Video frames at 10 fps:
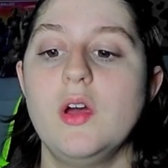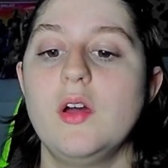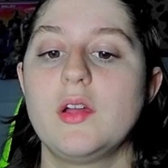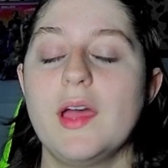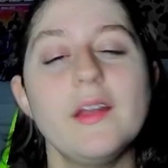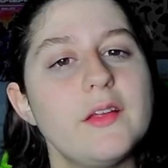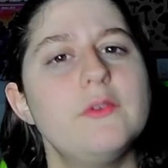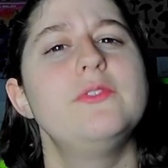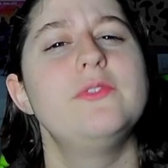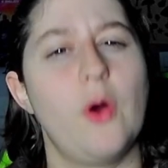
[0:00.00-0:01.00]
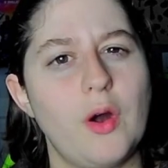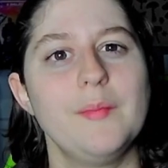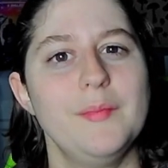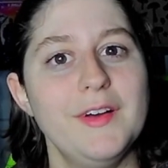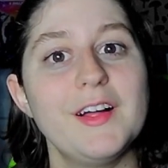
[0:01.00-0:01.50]
kind of like
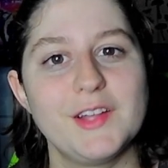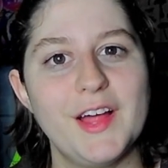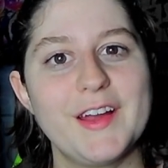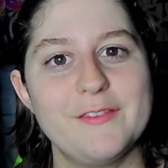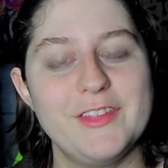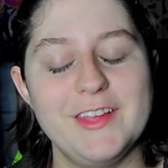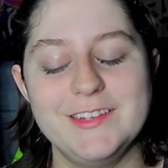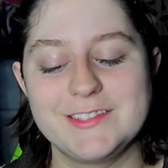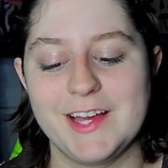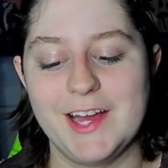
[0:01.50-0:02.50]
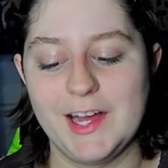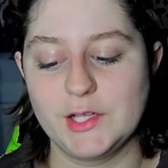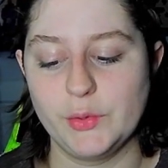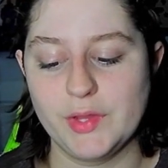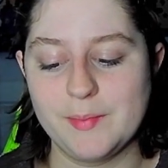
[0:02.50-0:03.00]
farm a lot of these
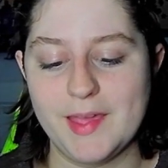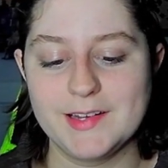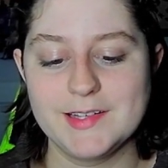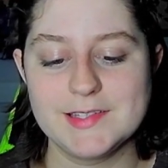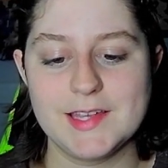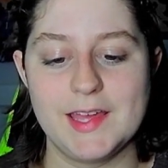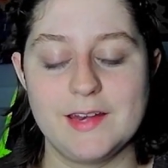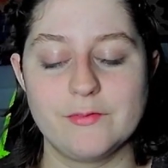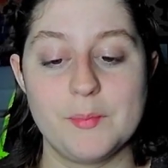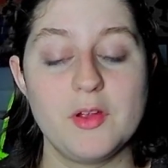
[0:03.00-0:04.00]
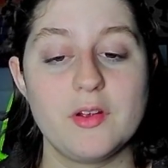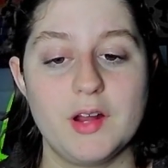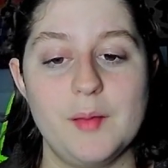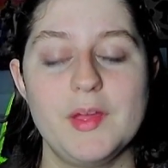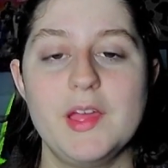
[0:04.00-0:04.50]
clothing betas, and from here on
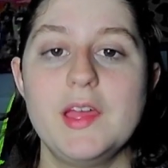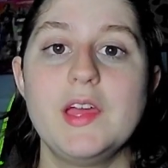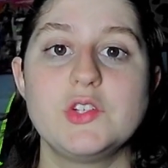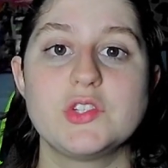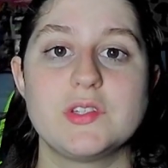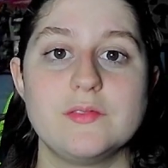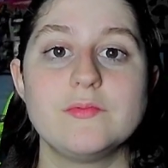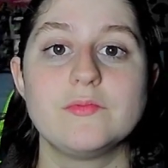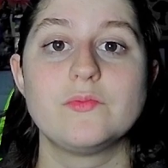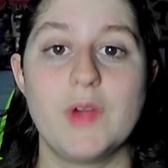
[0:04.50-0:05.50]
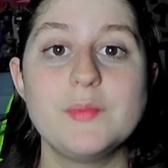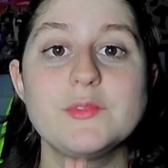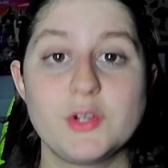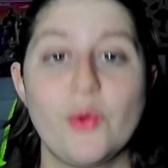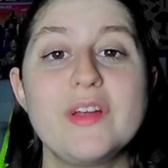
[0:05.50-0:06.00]
up, just rims
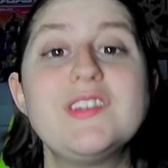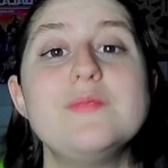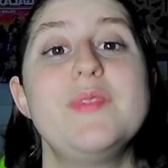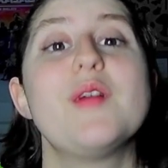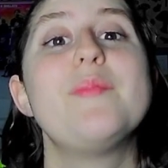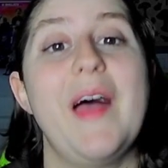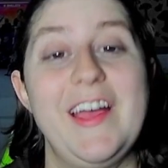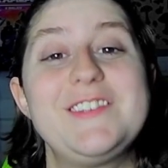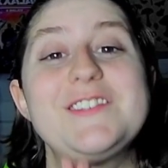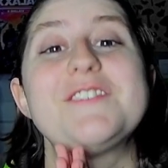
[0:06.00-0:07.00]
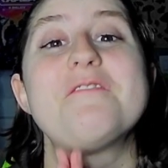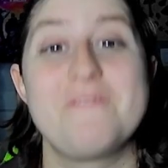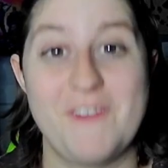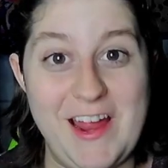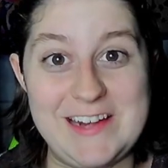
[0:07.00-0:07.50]
are going to be your best
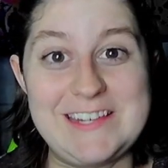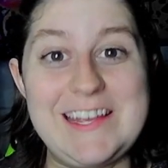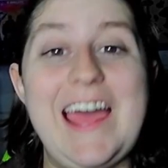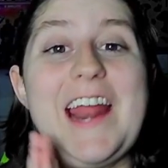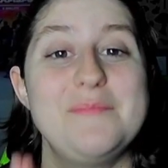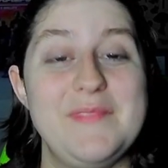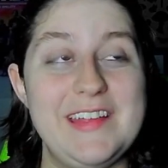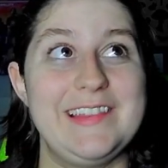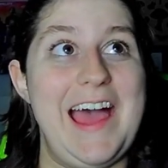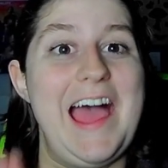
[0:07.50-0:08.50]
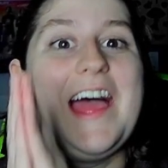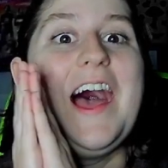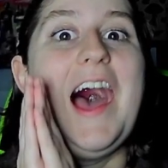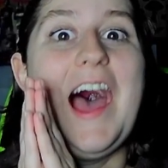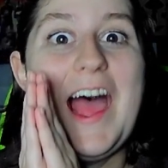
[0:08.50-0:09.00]
friend, and I mean that.
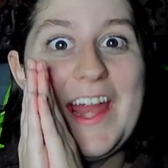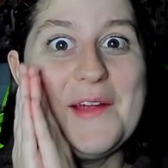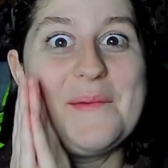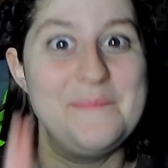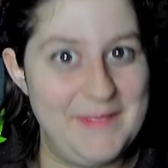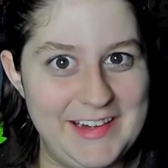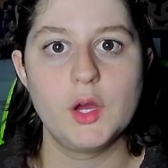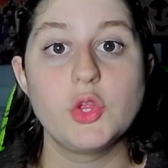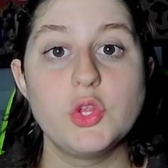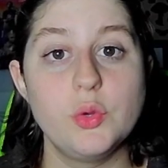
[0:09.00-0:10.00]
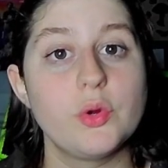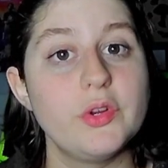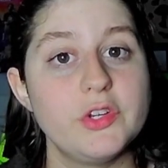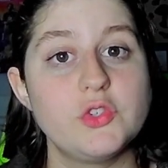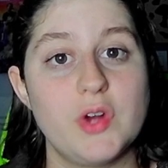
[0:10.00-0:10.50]
I mean it. You are
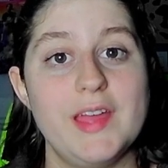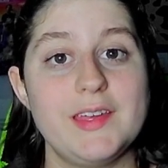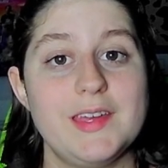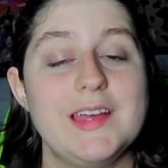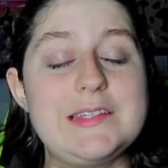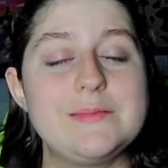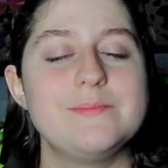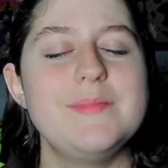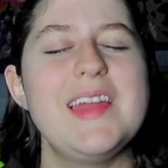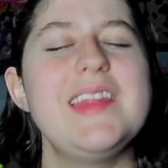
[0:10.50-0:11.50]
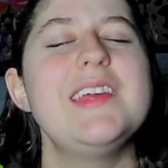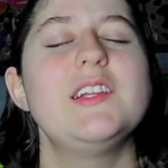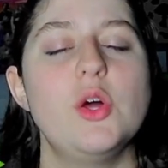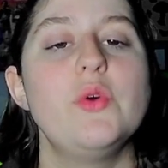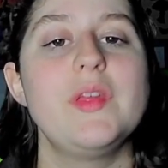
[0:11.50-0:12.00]
going to try and get as many
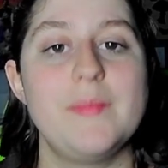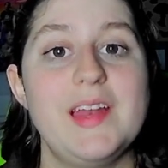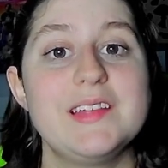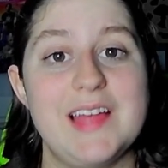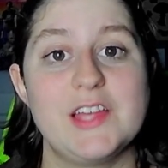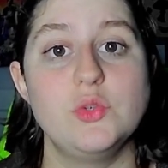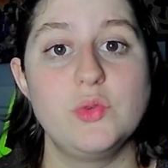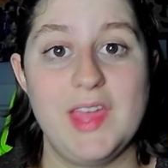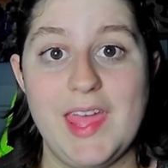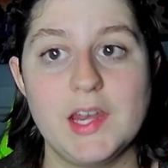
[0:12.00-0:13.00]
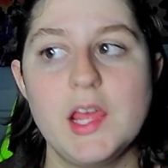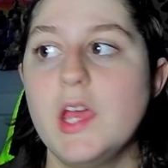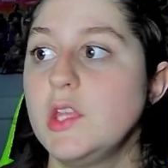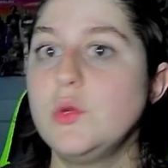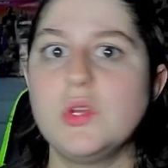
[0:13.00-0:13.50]
clothing betas as you can.
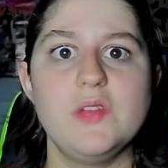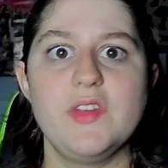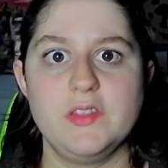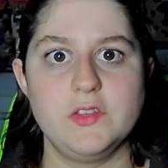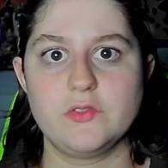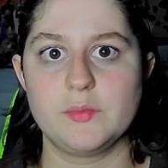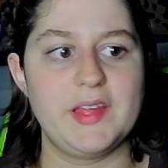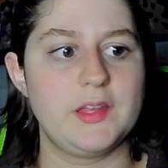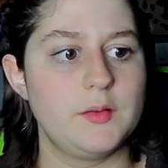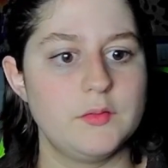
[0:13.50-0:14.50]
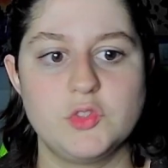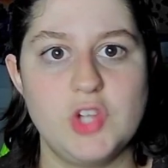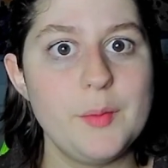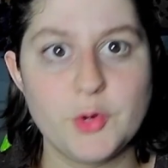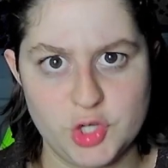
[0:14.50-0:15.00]
You can even get these from like
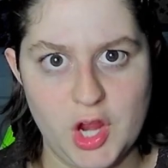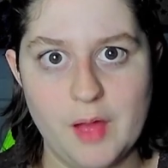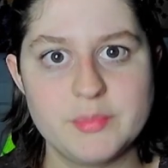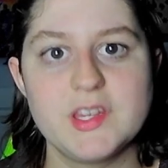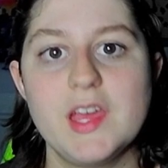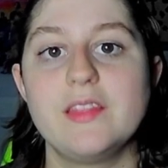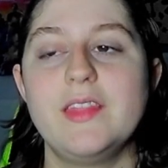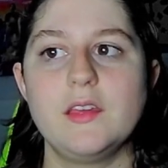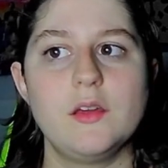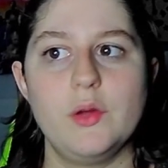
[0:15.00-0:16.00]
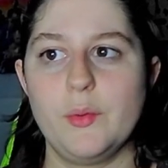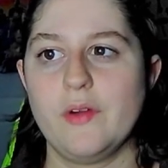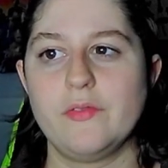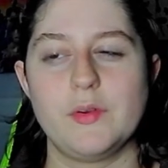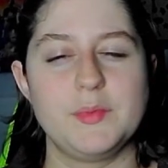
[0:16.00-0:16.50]
jammer shops. They can go anywhere
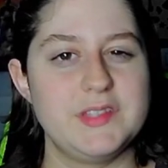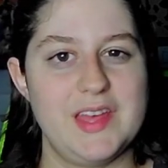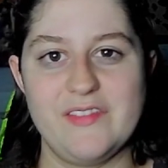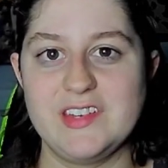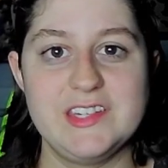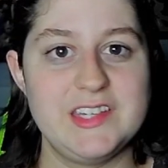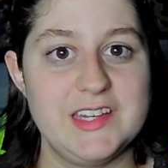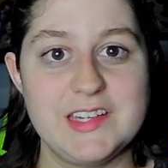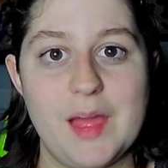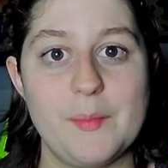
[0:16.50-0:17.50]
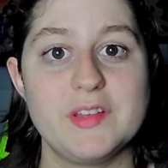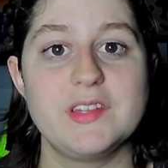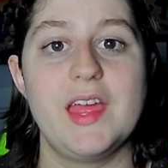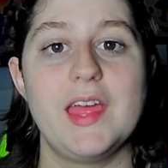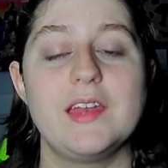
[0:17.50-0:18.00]
from 7 to 10 diamonds,
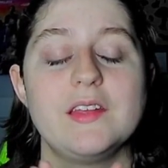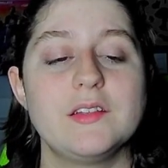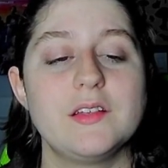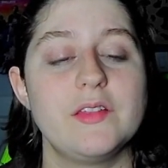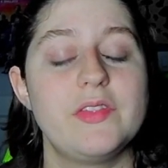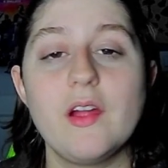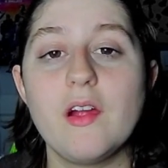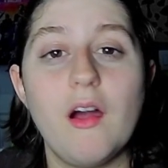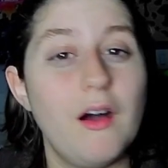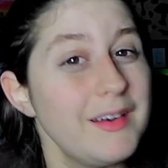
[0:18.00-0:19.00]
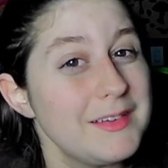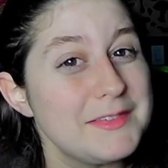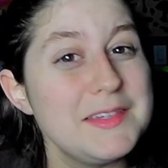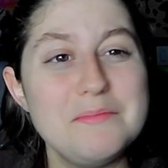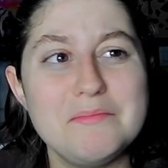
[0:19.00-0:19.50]
and they're
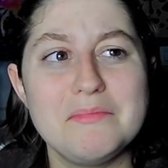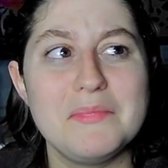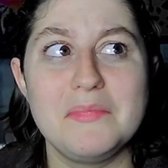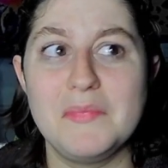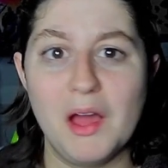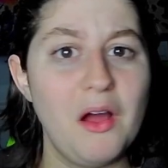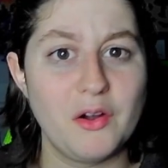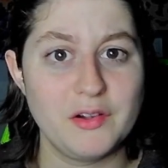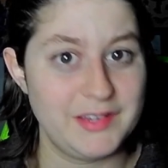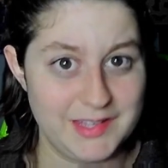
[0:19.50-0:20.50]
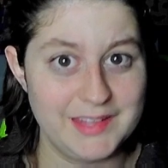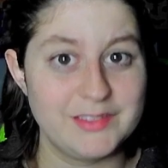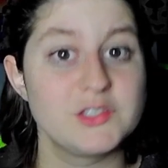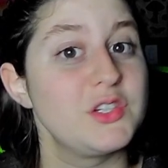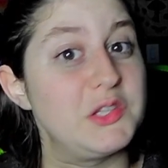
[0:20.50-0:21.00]
honestly not hard to get.
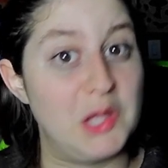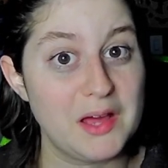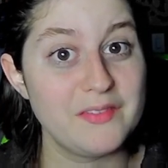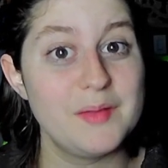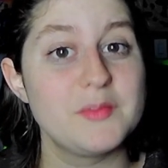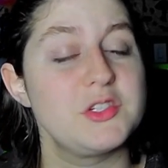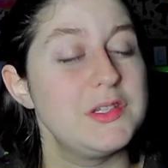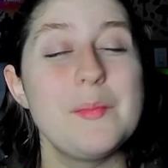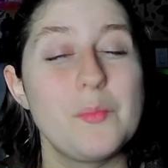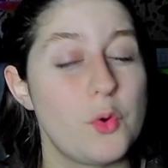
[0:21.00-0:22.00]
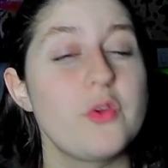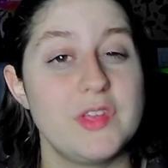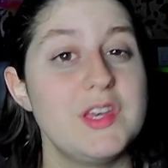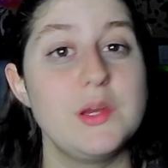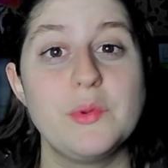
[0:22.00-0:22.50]
There's a lot of them. There's a lot more
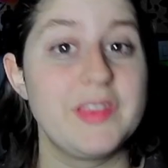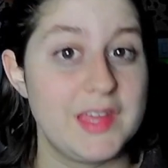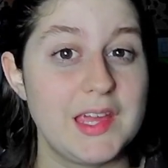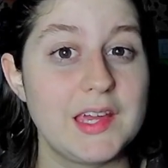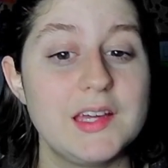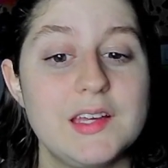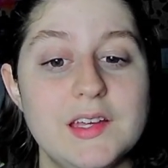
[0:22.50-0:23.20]
than you would think.